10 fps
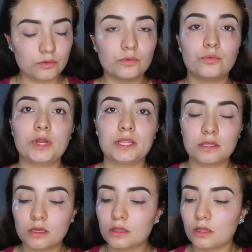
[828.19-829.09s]
Ring
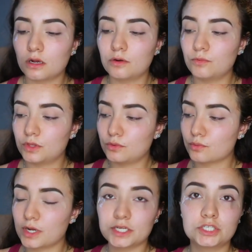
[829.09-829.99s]
the Alarm with the
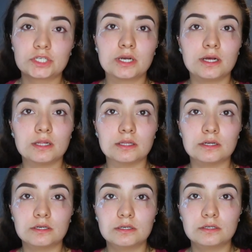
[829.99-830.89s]
Rush
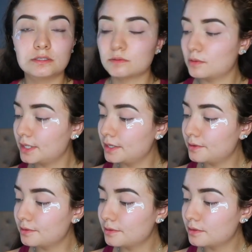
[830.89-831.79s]
color, this one right
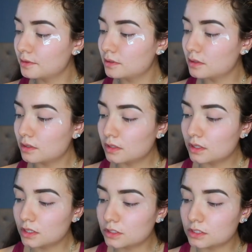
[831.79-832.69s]
here.
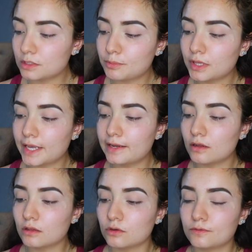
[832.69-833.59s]
Just apply it
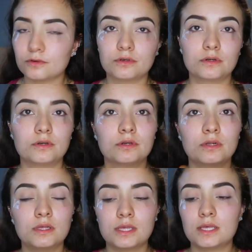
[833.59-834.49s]
all over
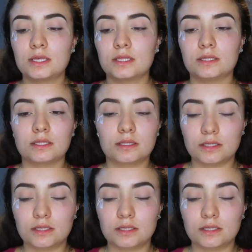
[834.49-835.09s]
the